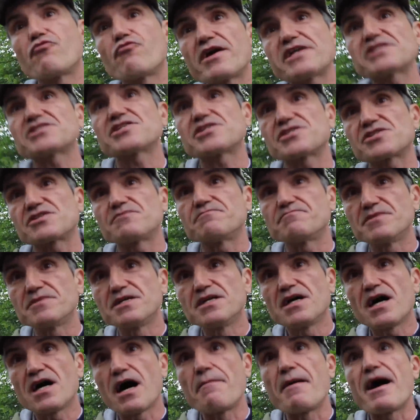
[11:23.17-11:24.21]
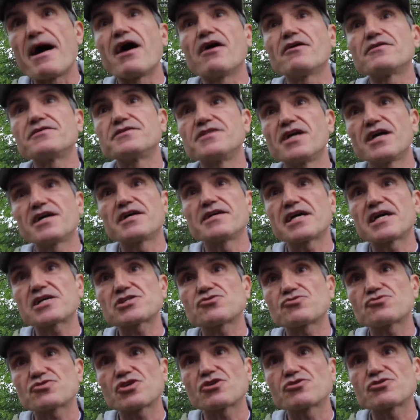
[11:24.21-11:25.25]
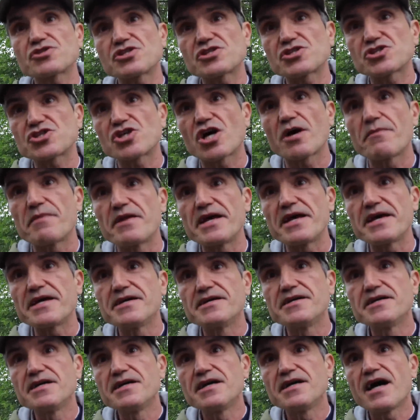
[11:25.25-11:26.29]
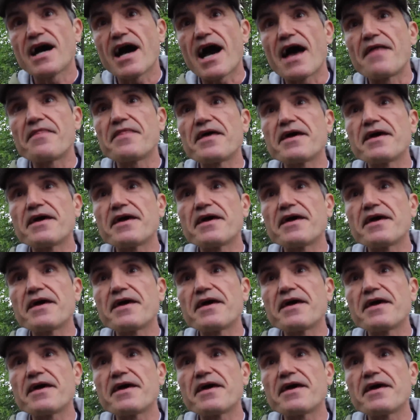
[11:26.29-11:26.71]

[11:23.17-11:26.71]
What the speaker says: racism, about National Socialist Germany, and